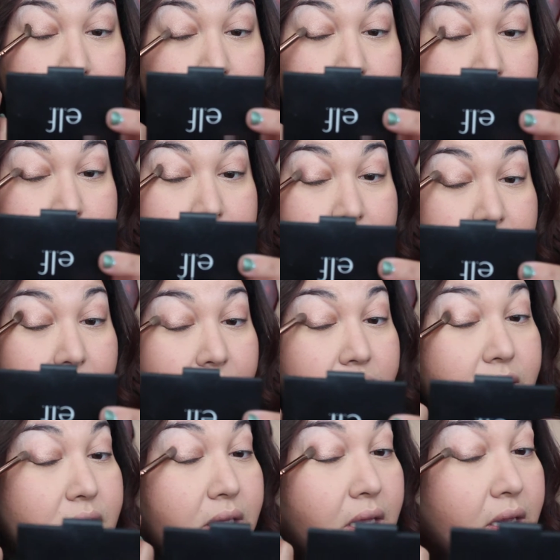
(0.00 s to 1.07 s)
deepen the
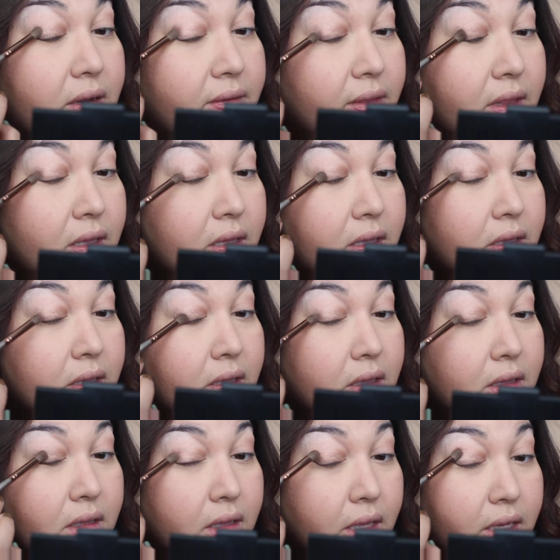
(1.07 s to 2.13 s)
outside of the
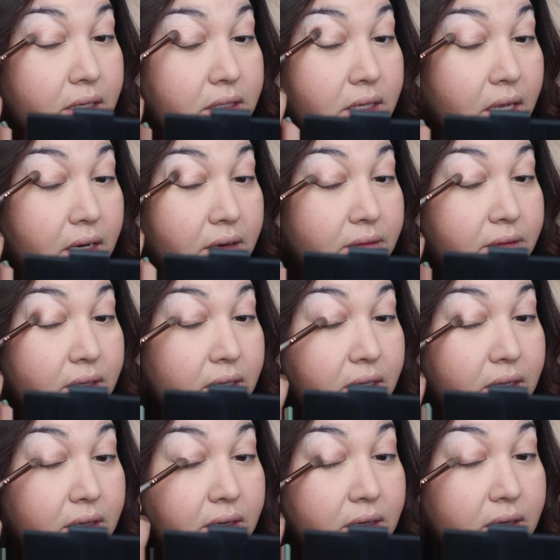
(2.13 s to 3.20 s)
eyeshadow
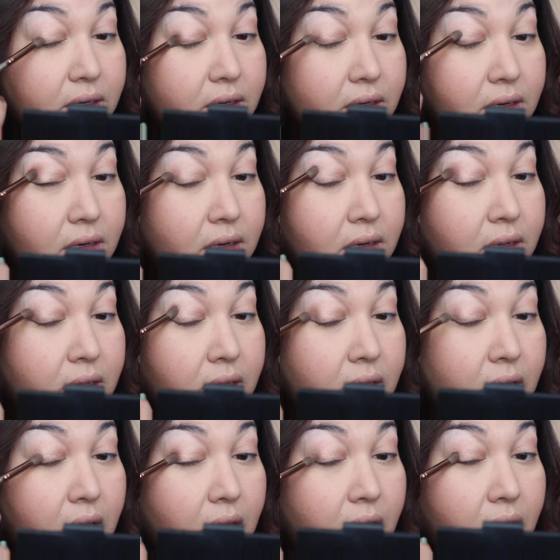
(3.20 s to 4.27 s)
here
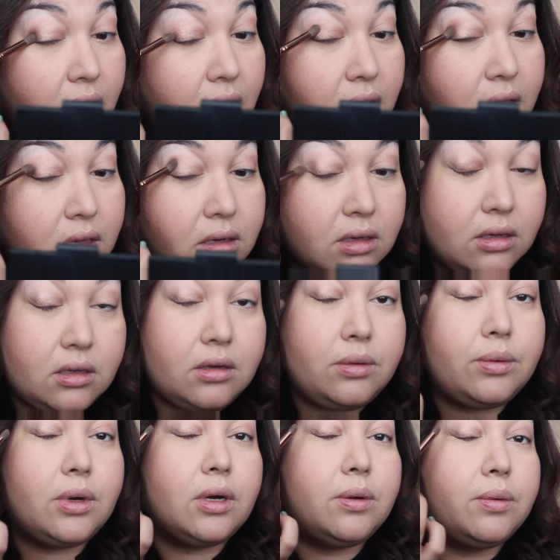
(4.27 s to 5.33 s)
and
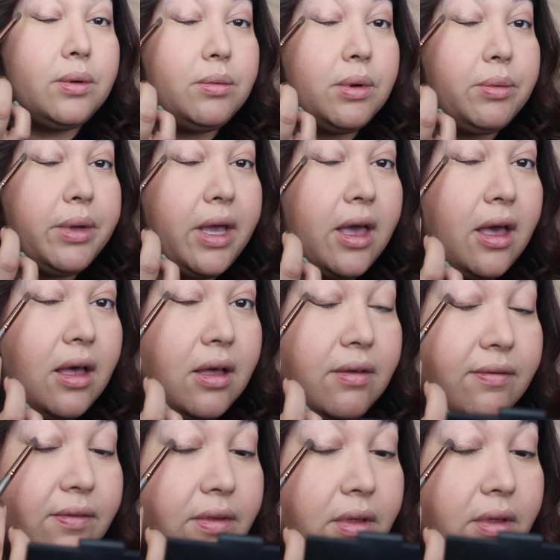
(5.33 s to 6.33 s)
work with what we have.